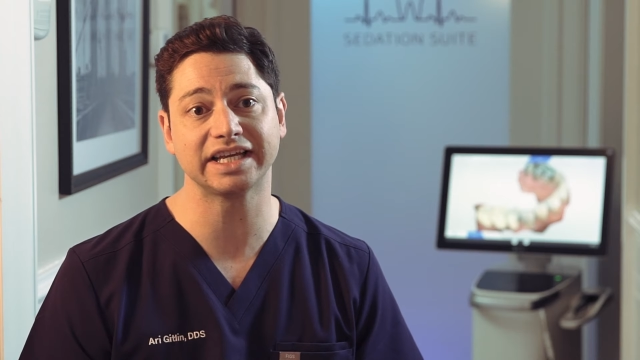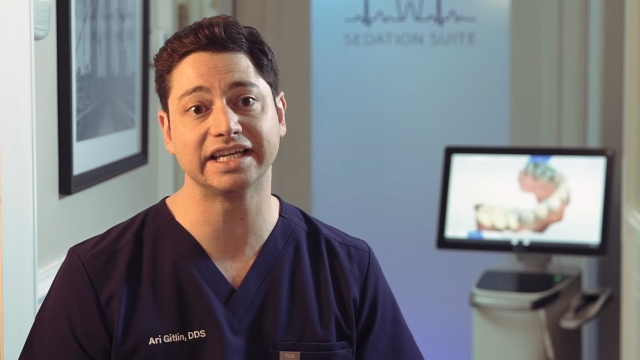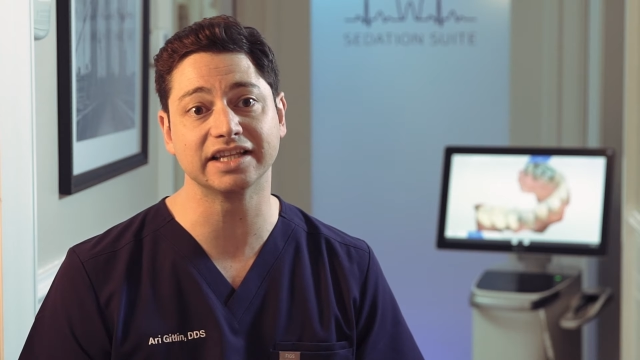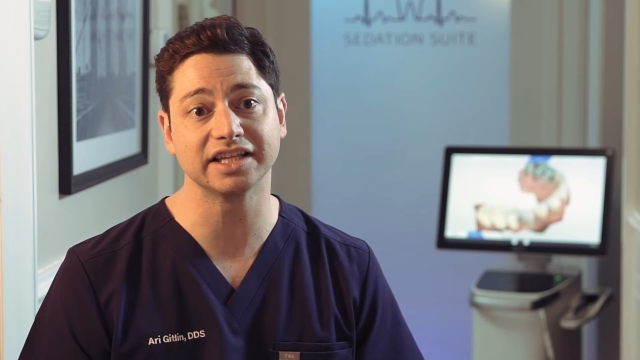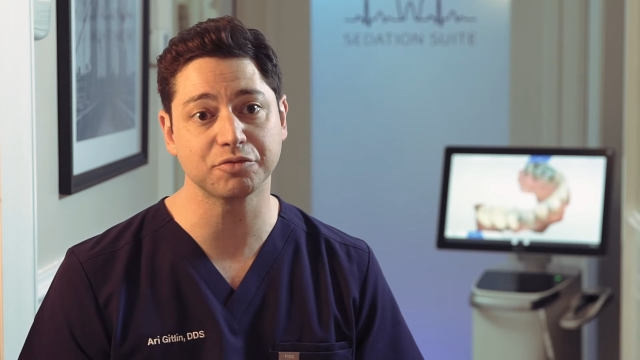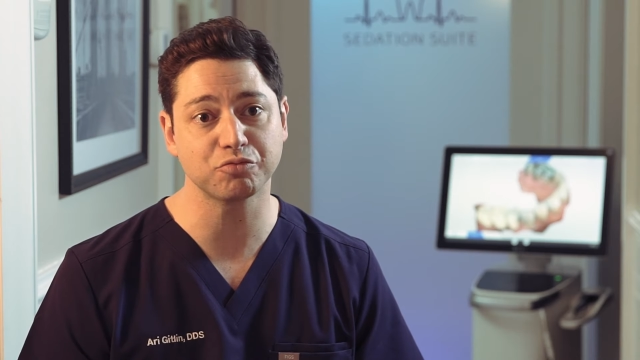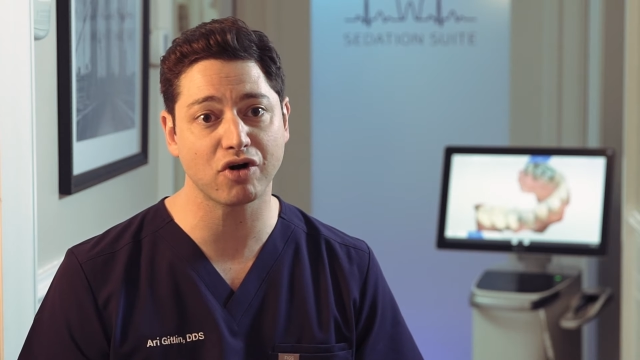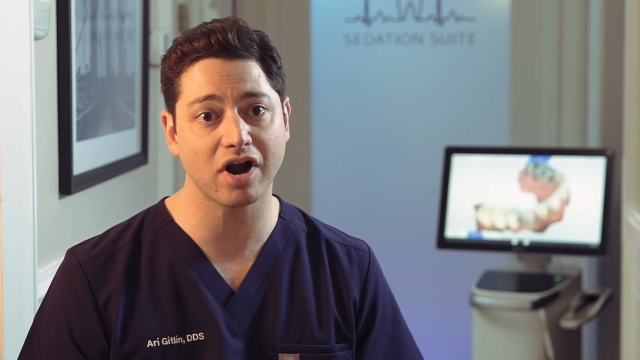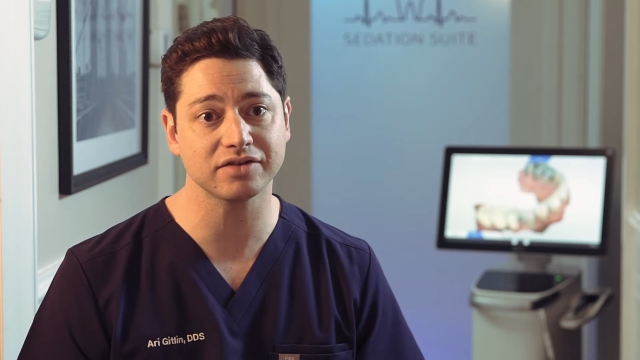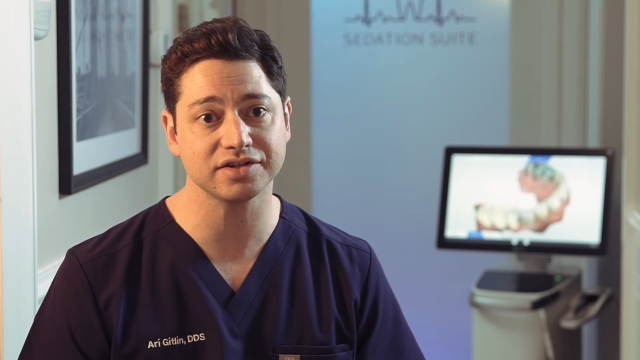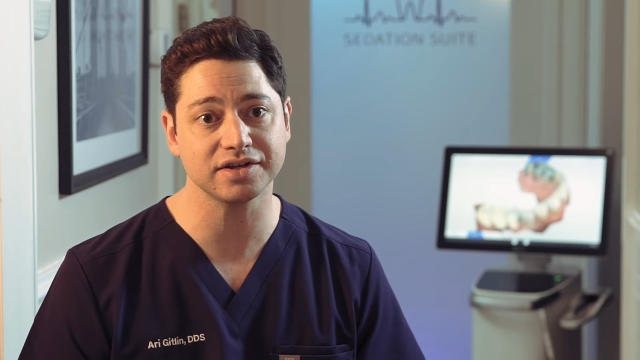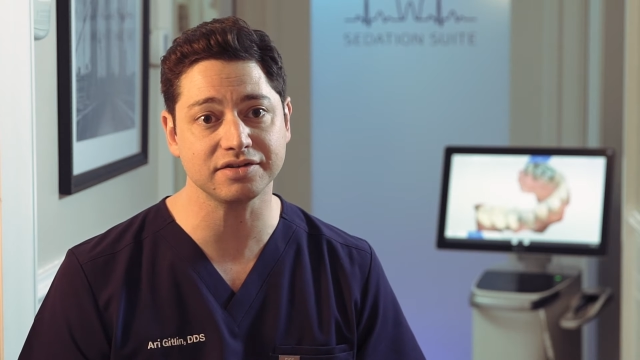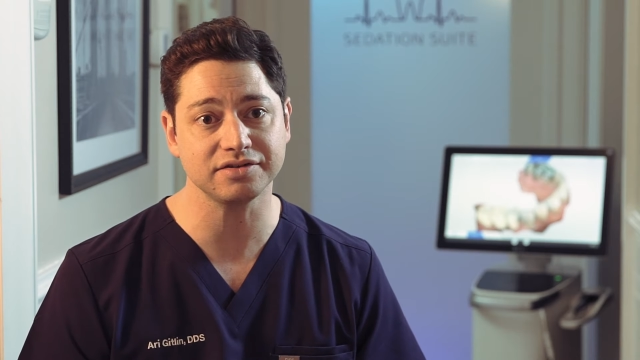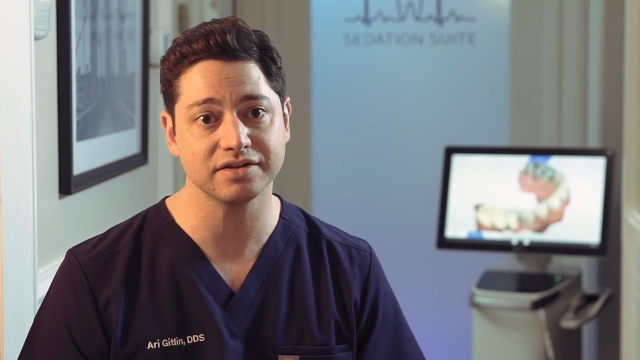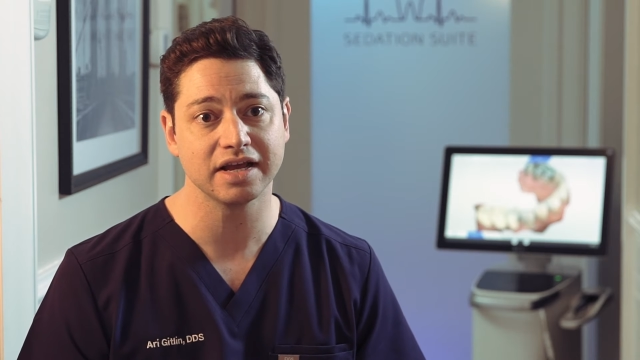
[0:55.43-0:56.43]
healing
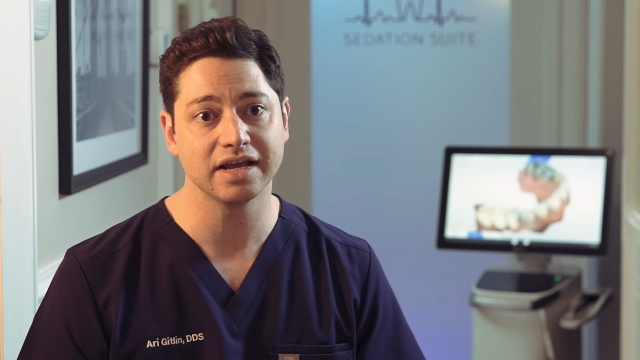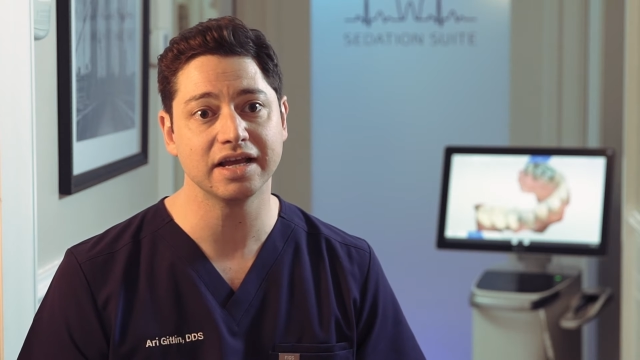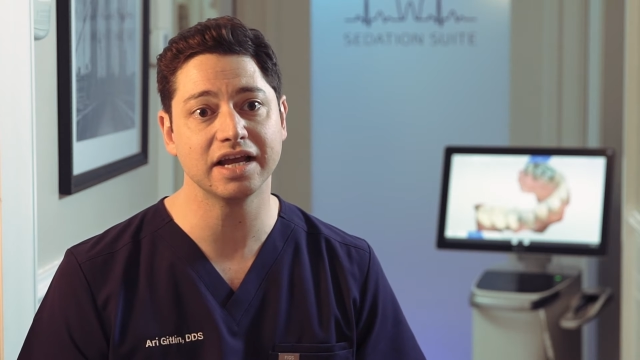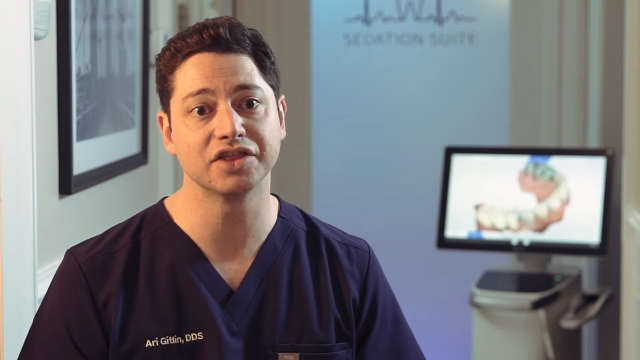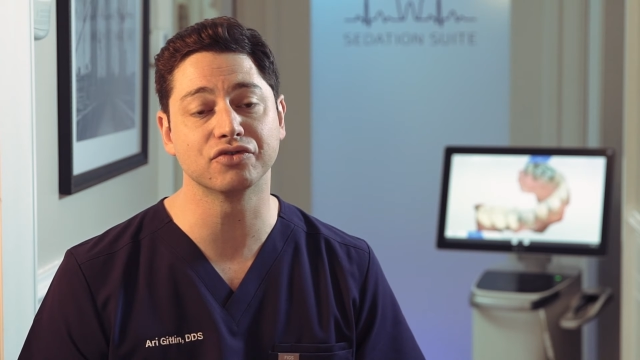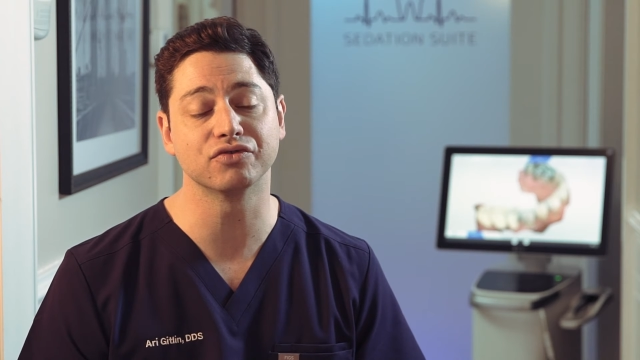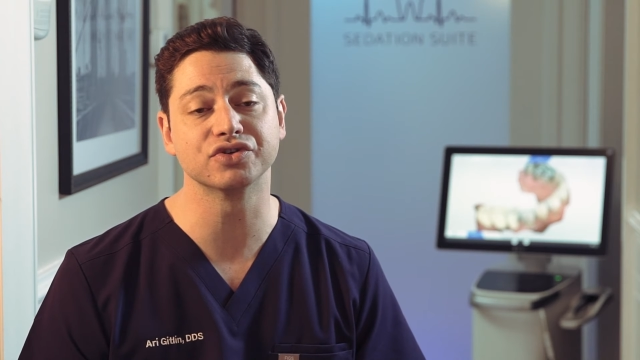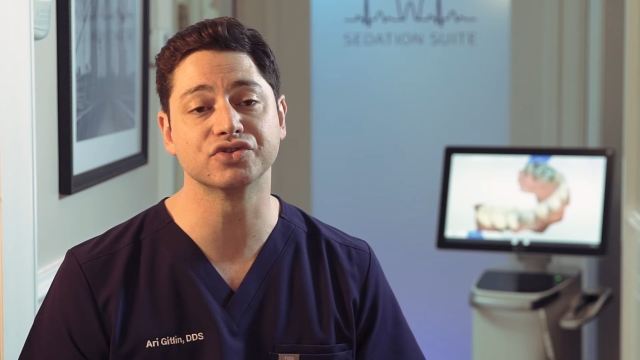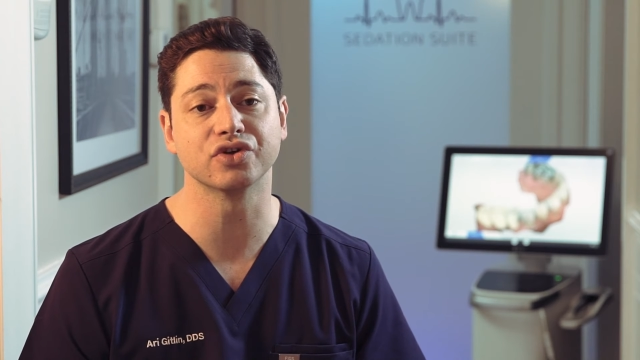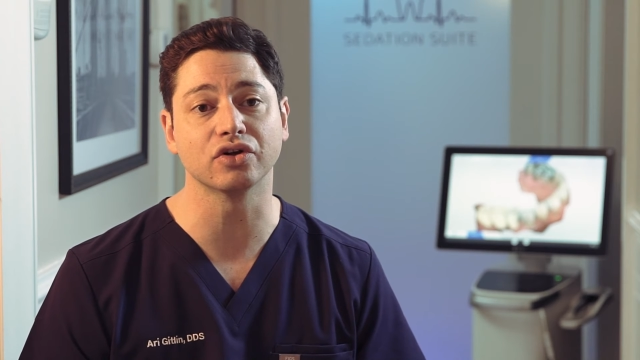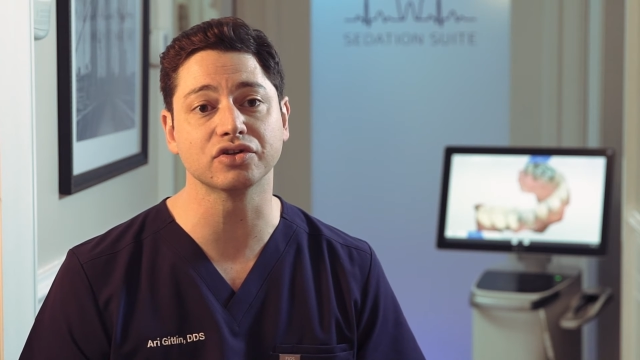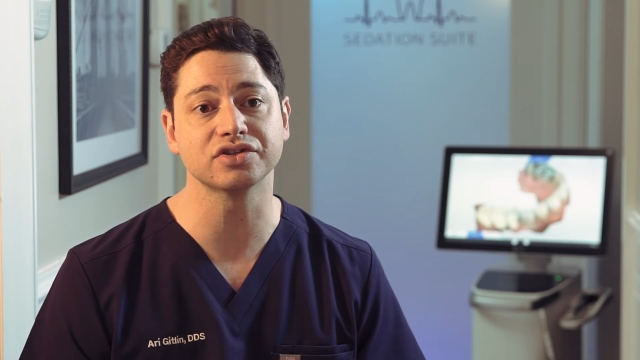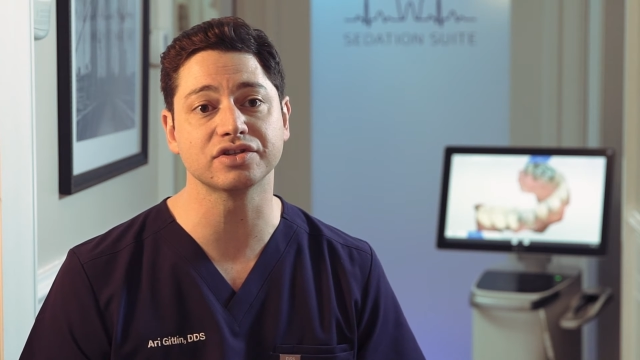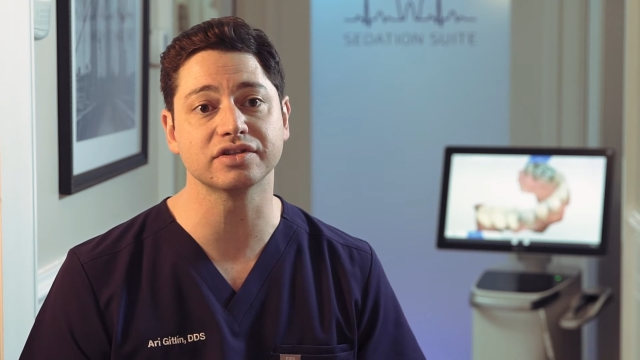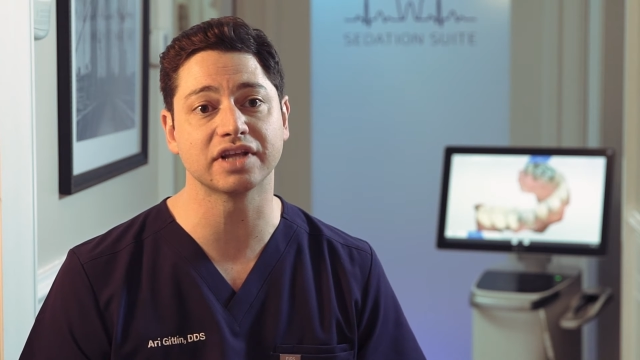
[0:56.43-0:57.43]
process and the
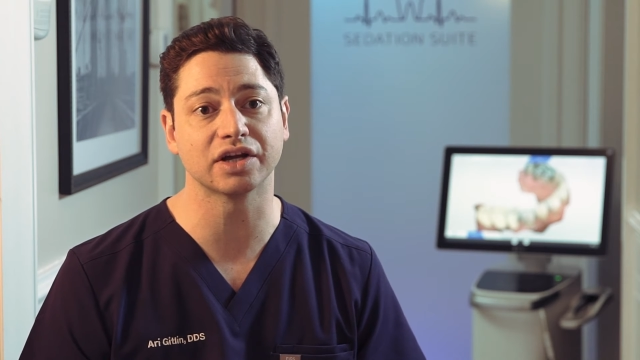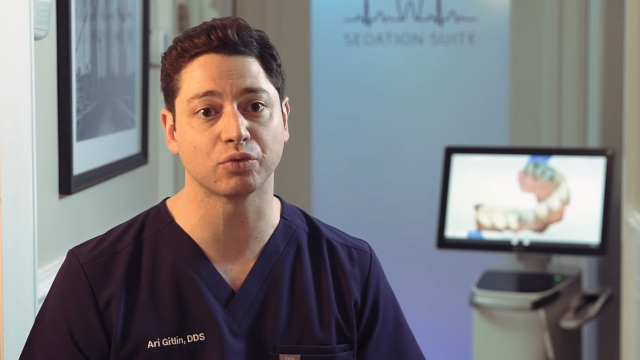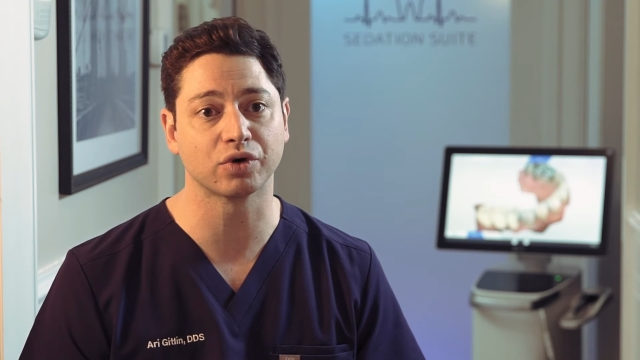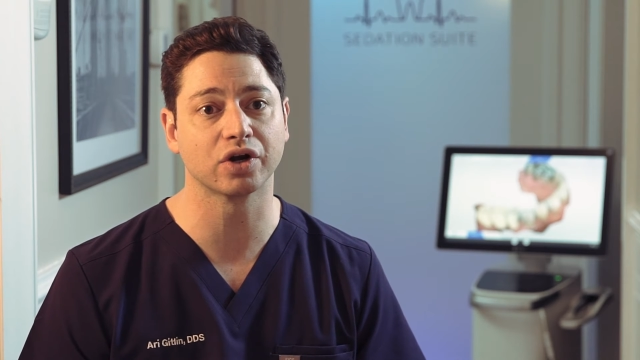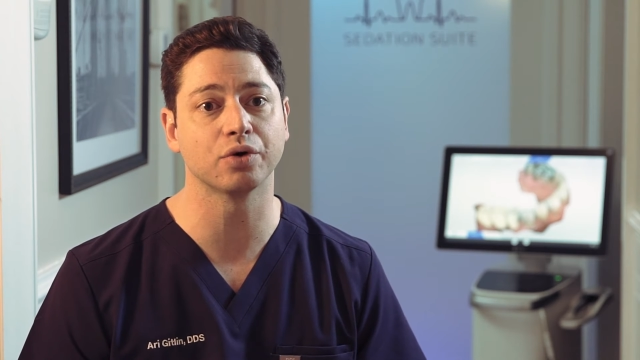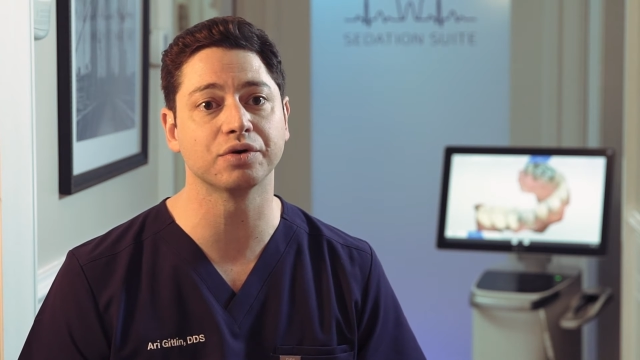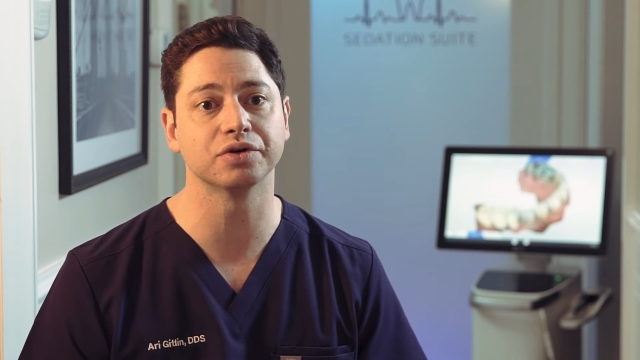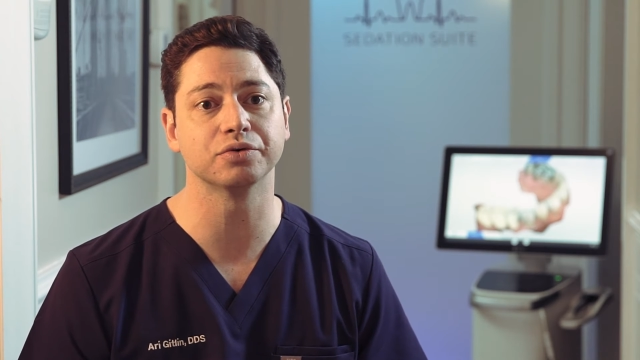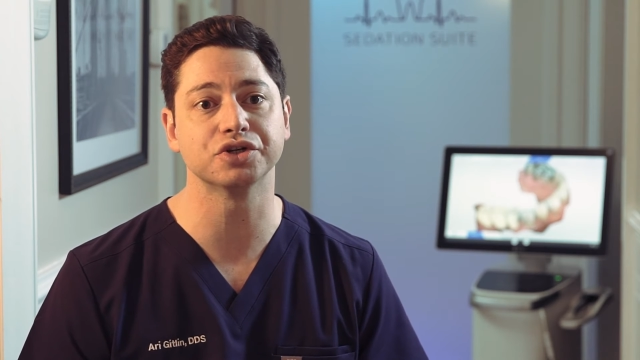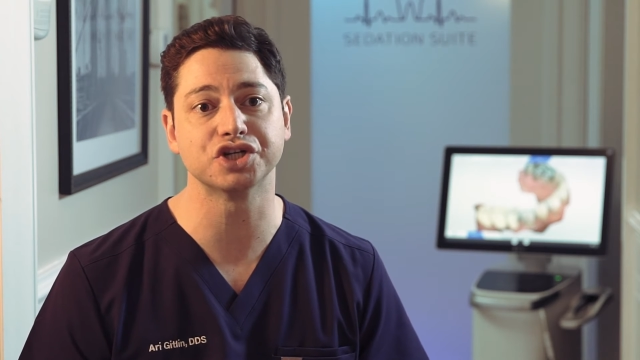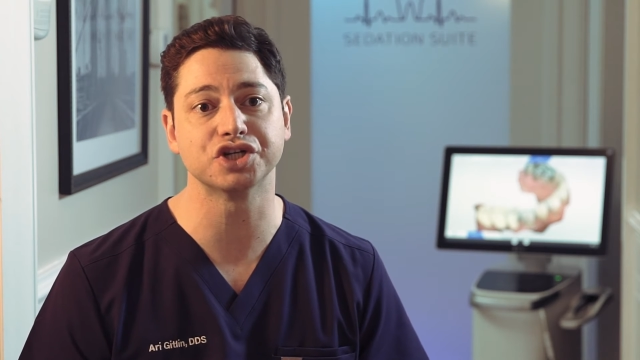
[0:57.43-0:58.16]
results that we're going to